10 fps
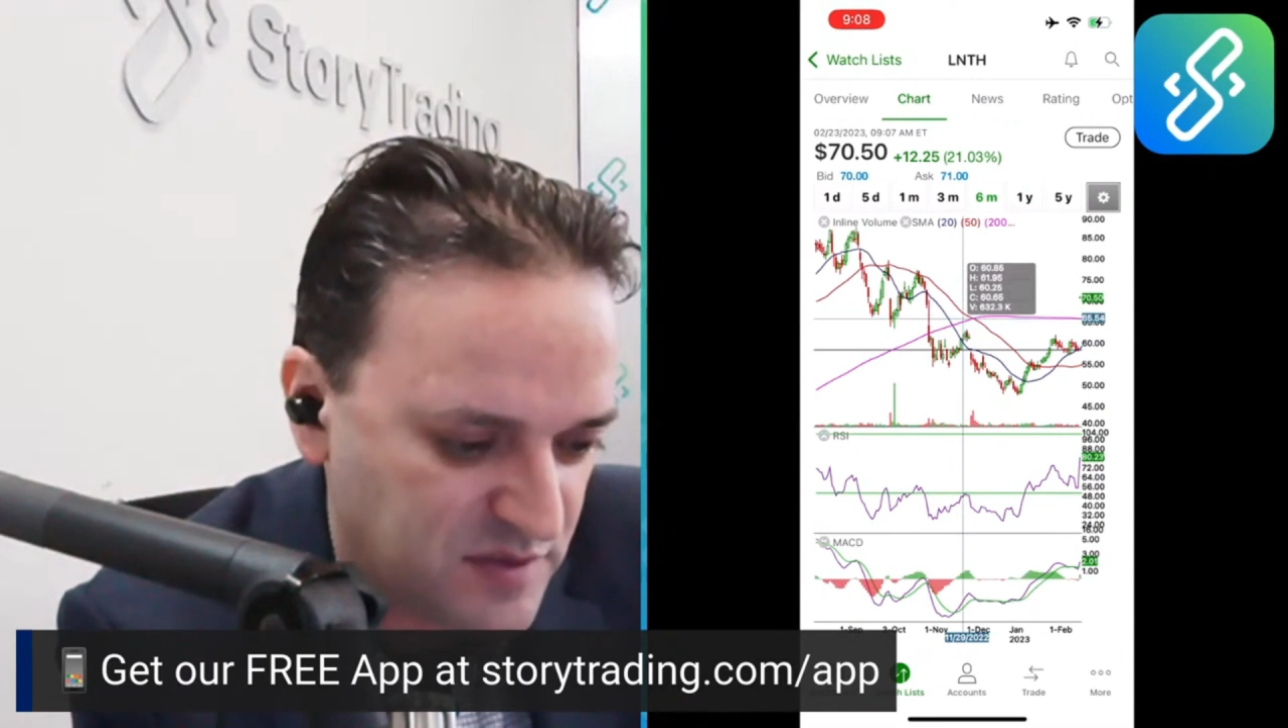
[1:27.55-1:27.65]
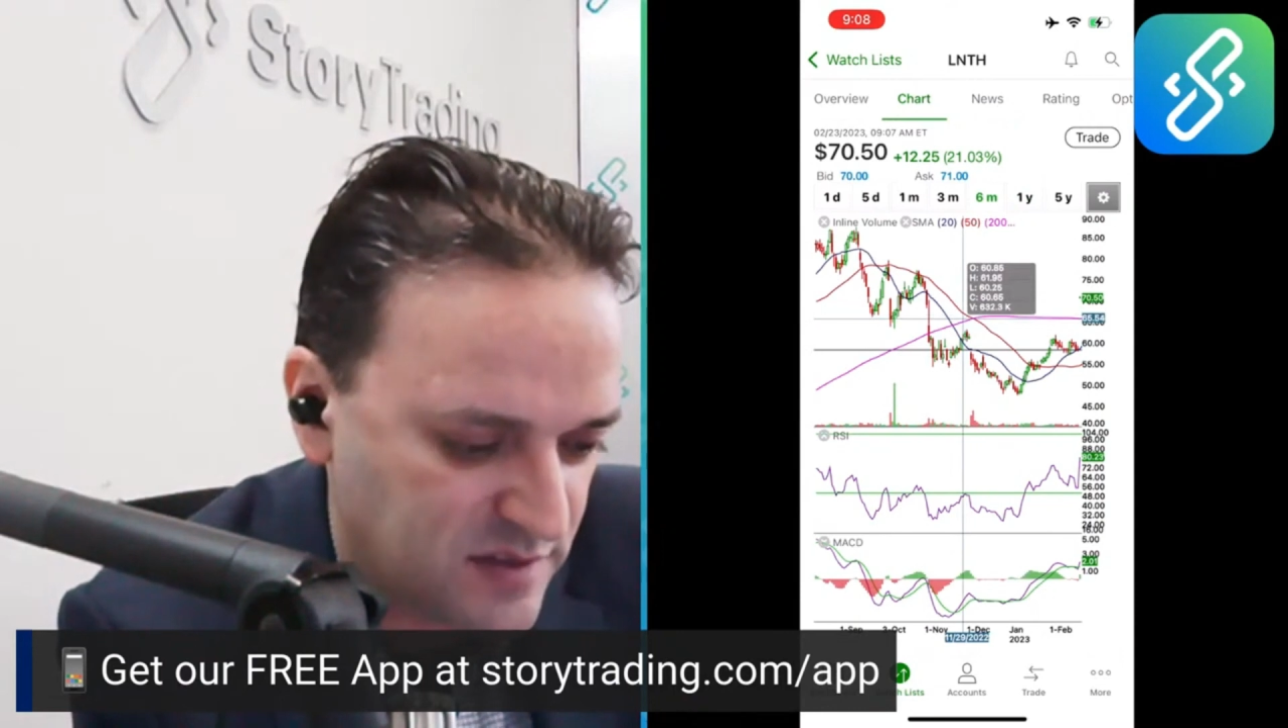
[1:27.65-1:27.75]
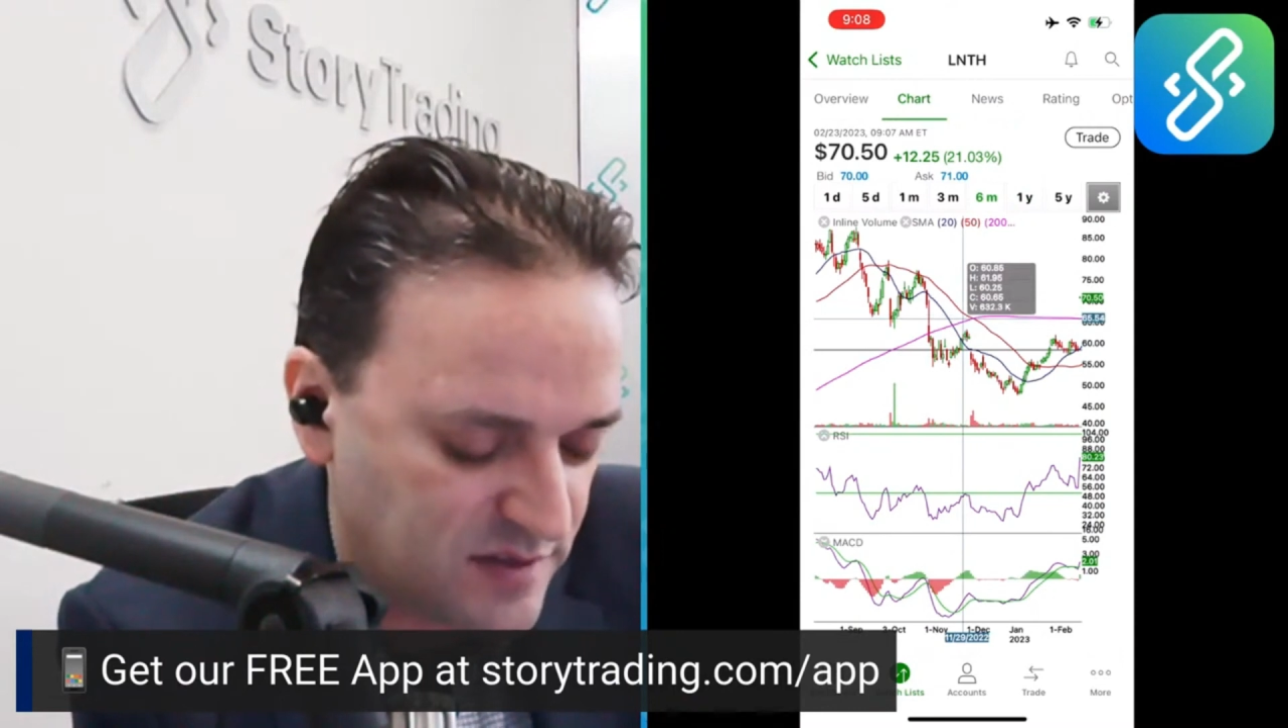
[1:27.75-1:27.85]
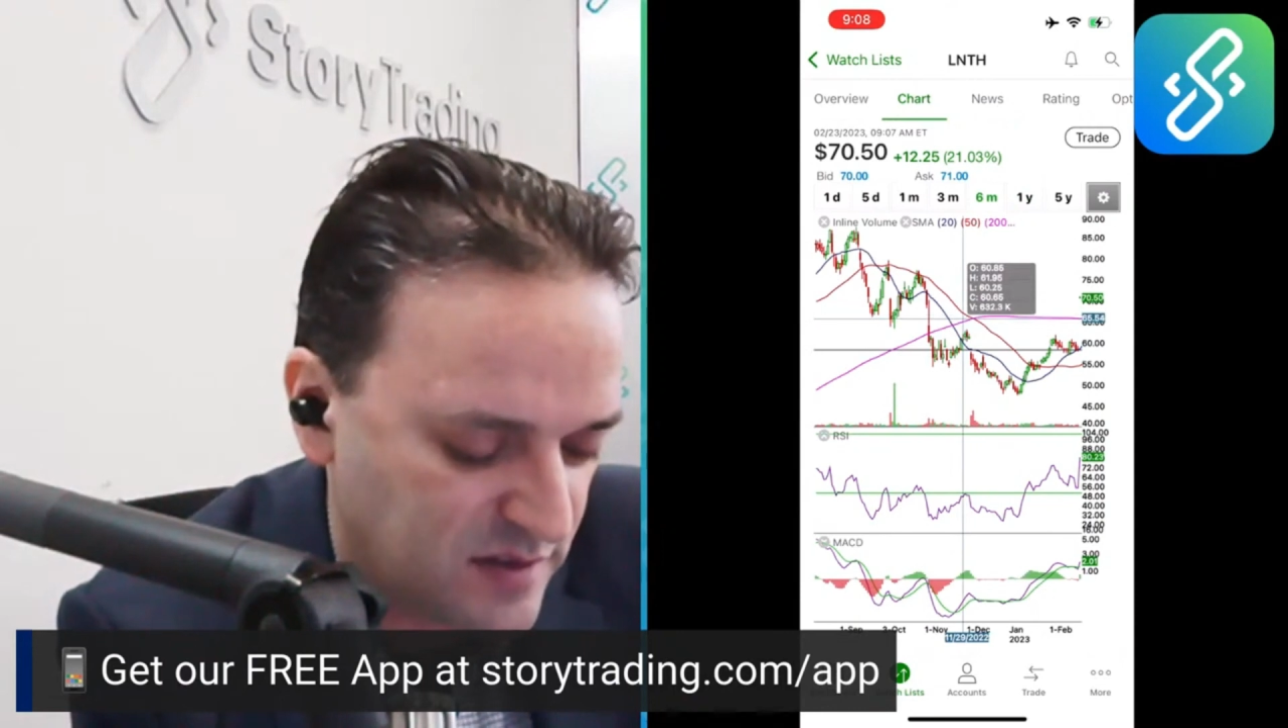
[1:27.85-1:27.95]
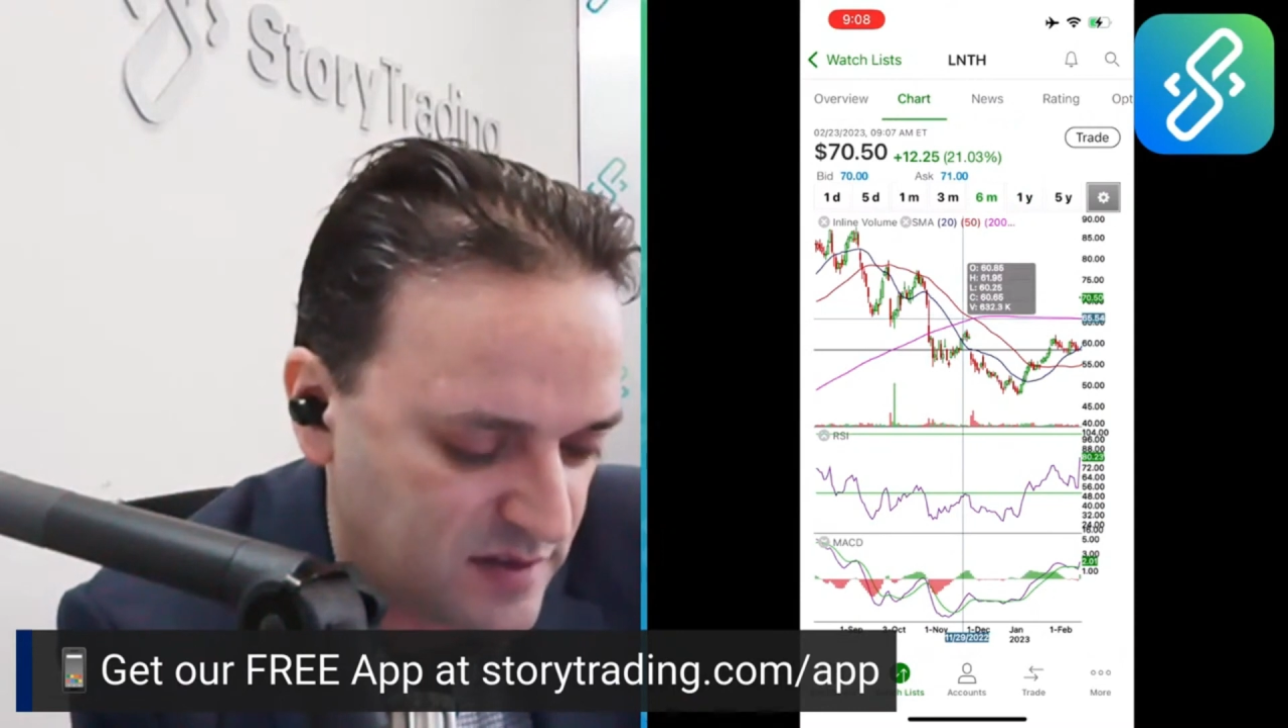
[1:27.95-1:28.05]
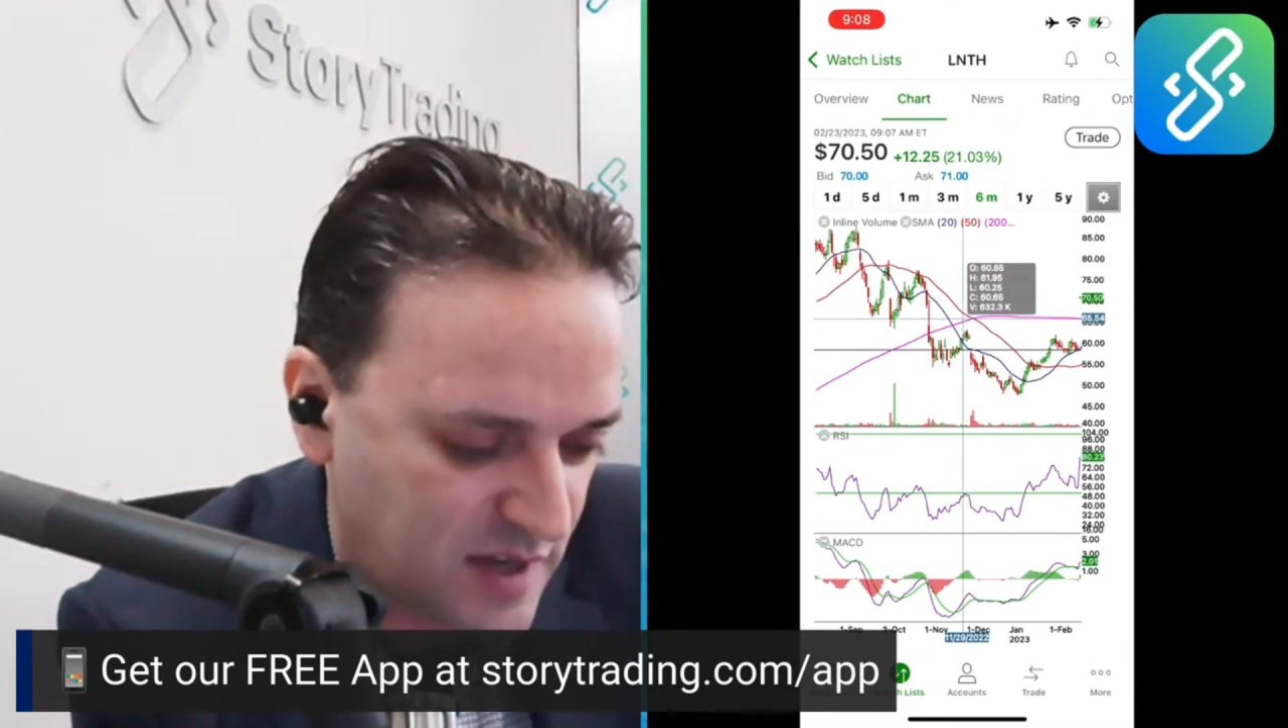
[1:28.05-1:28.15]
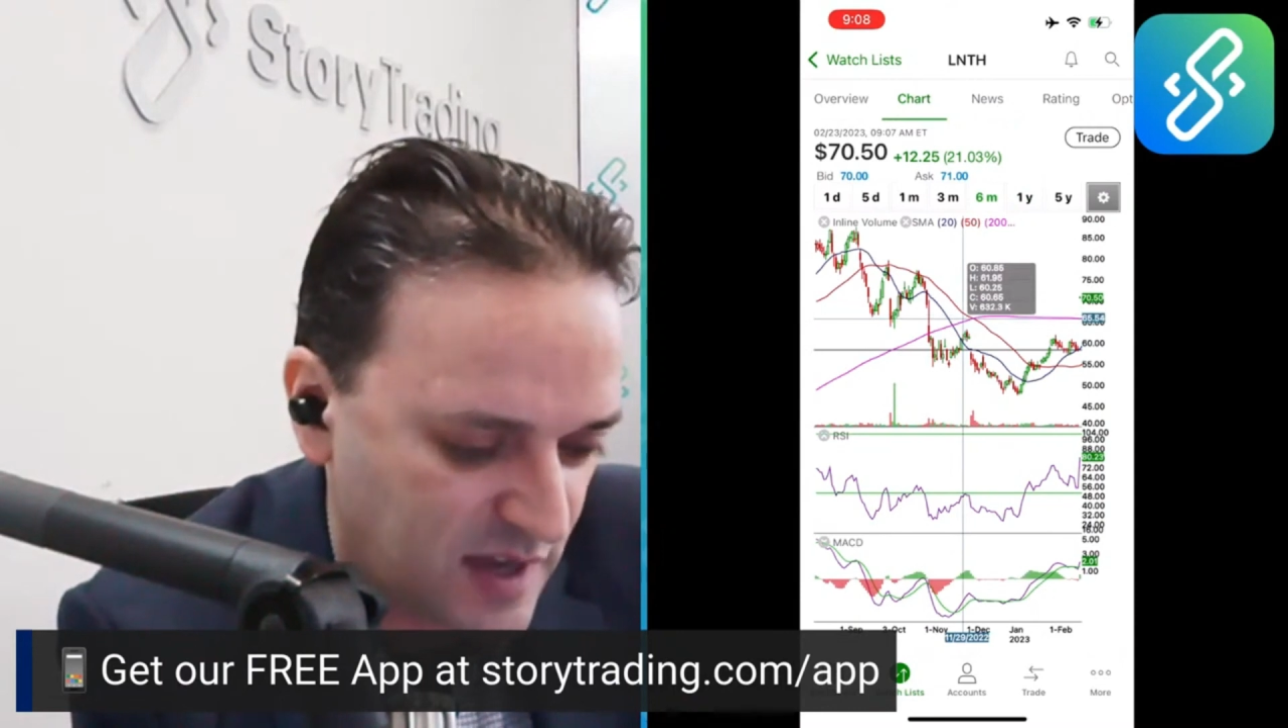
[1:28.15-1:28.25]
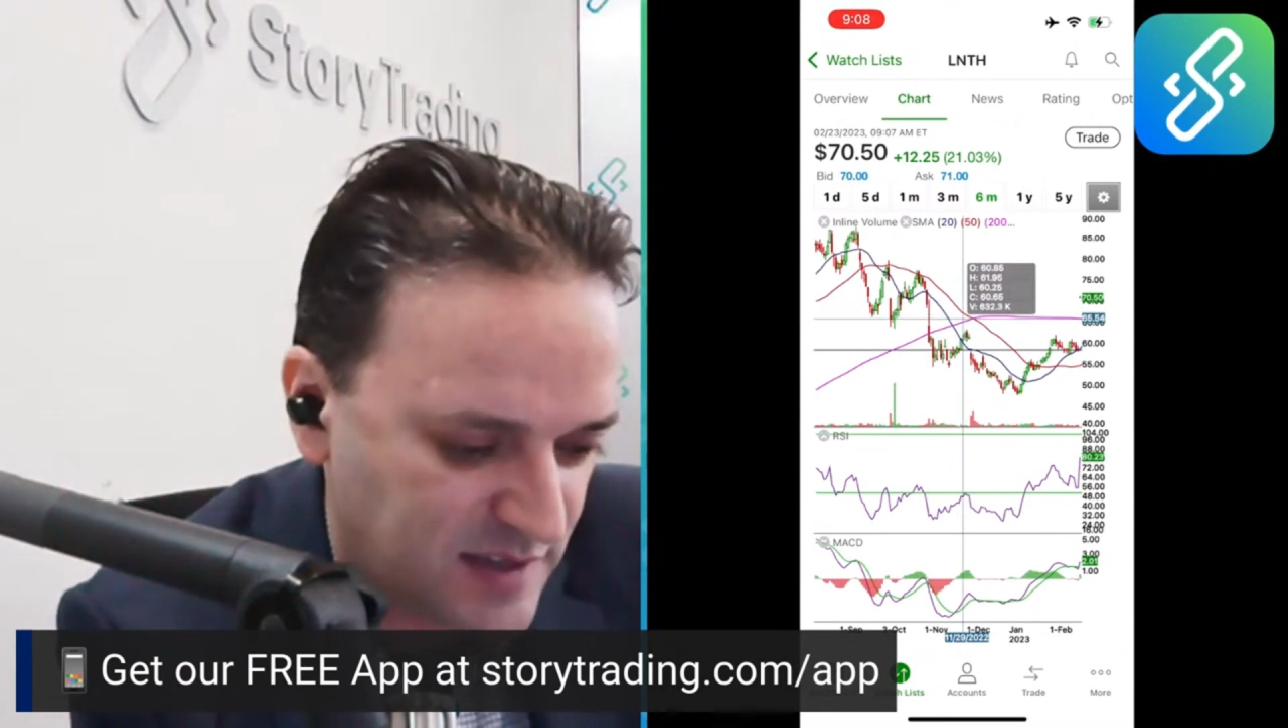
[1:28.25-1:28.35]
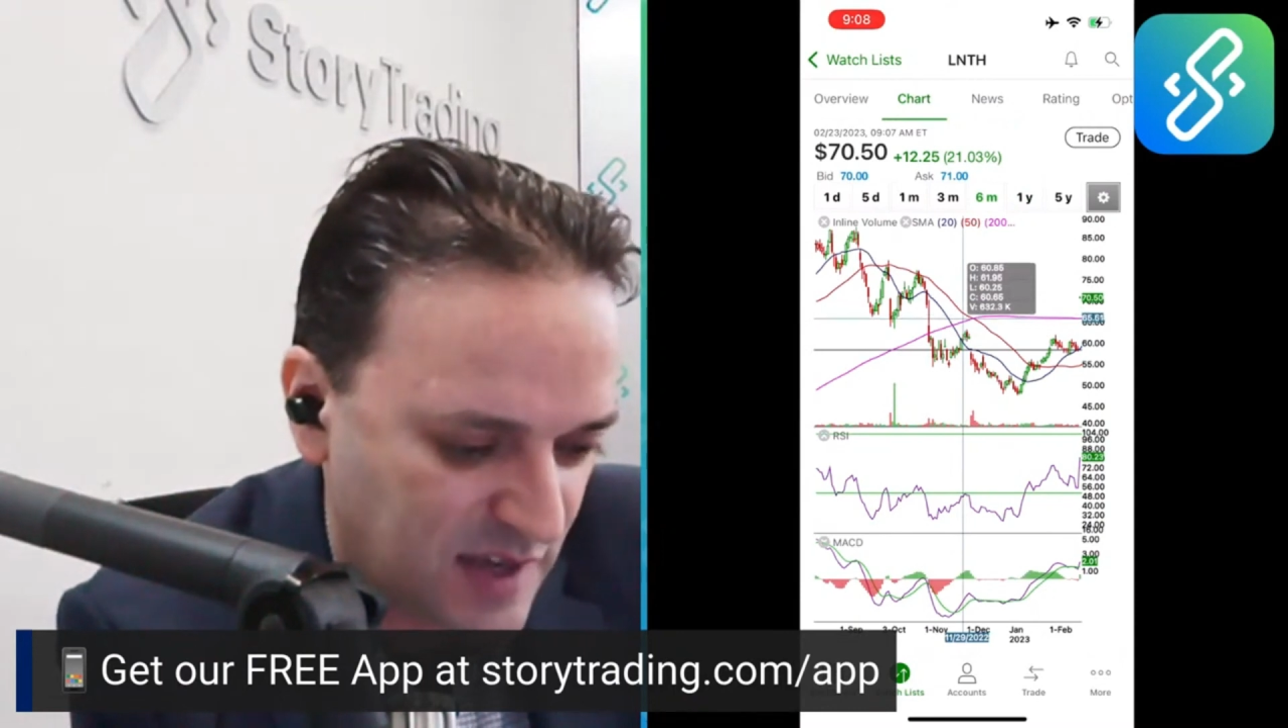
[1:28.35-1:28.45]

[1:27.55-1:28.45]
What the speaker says: 66,